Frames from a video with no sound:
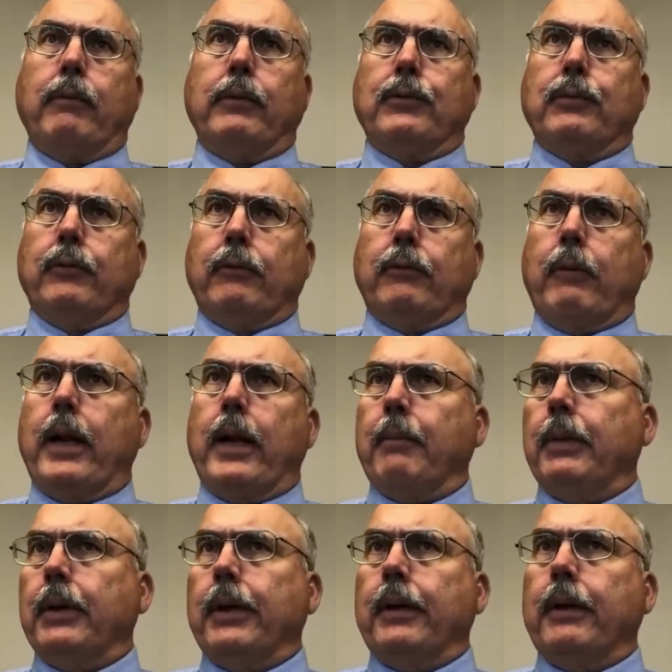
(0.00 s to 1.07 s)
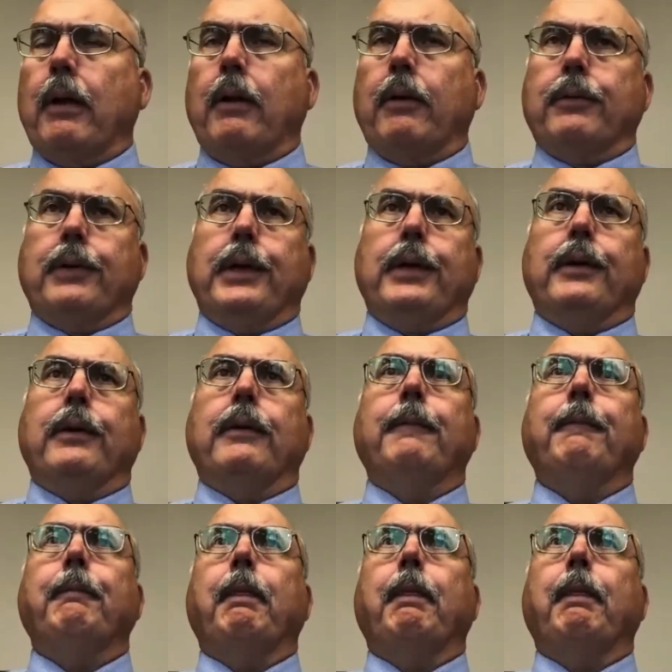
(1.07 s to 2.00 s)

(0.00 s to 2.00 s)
which was around a million dollars a year.